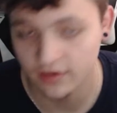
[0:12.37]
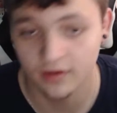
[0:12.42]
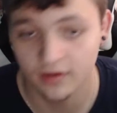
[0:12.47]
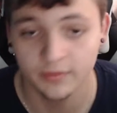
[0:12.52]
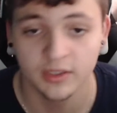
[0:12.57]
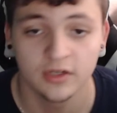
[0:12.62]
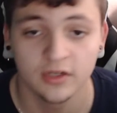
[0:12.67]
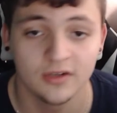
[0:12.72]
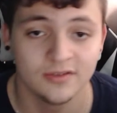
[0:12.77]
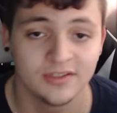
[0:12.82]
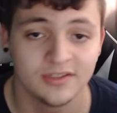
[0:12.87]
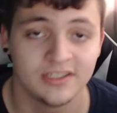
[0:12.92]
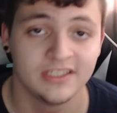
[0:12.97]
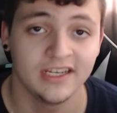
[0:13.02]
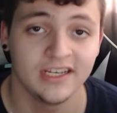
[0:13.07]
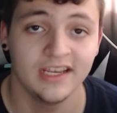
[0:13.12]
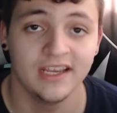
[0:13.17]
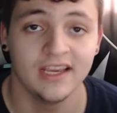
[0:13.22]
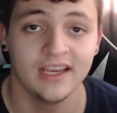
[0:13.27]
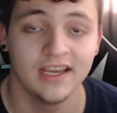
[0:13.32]
I'm your host
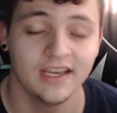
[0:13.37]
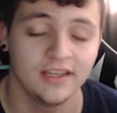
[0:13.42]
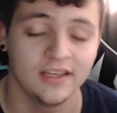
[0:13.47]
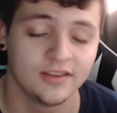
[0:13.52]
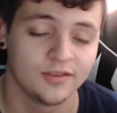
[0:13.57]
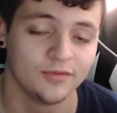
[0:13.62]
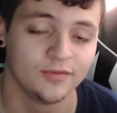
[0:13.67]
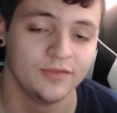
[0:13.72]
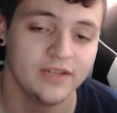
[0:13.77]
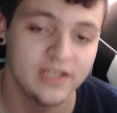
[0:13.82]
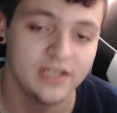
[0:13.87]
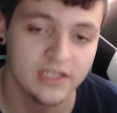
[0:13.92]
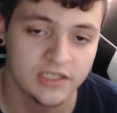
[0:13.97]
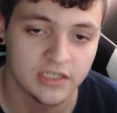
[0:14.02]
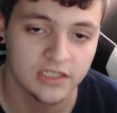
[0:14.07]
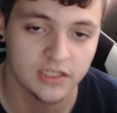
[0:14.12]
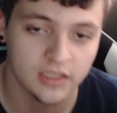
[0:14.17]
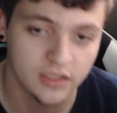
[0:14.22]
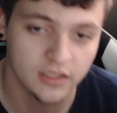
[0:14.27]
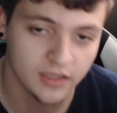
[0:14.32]

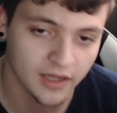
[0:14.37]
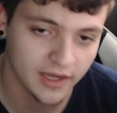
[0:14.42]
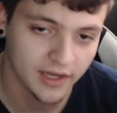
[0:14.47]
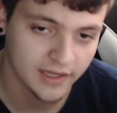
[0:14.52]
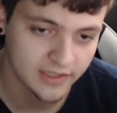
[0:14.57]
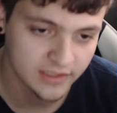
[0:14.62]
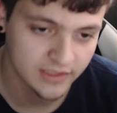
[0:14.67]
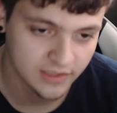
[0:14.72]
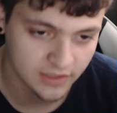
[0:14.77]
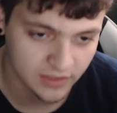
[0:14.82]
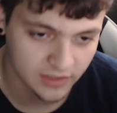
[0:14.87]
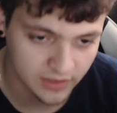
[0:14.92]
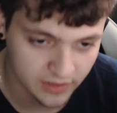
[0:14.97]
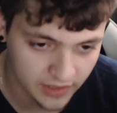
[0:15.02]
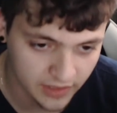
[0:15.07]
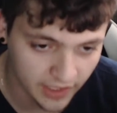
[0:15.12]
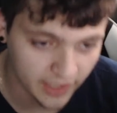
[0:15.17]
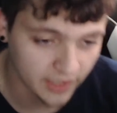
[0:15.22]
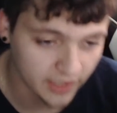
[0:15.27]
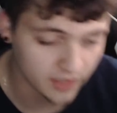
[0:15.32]
JA3G, and
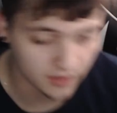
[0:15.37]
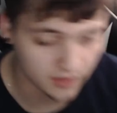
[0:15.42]
today